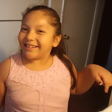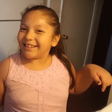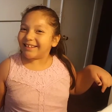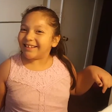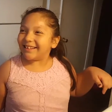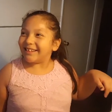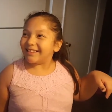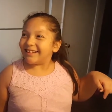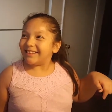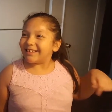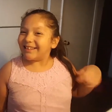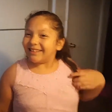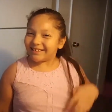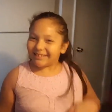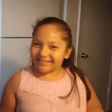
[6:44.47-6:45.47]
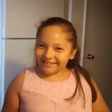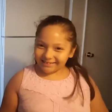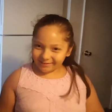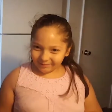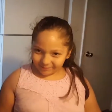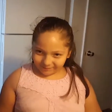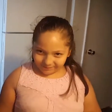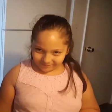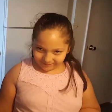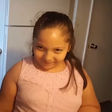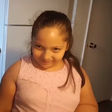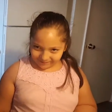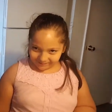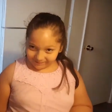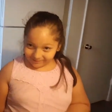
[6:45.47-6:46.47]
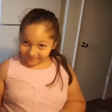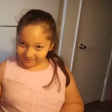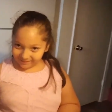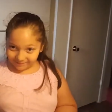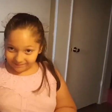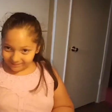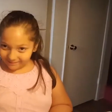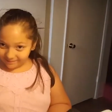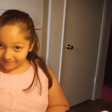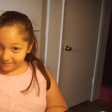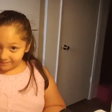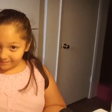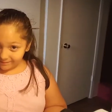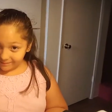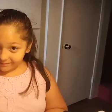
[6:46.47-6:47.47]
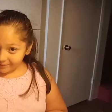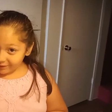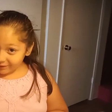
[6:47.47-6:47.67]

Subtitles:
Another one, but can you wait until the rice is gonna be done?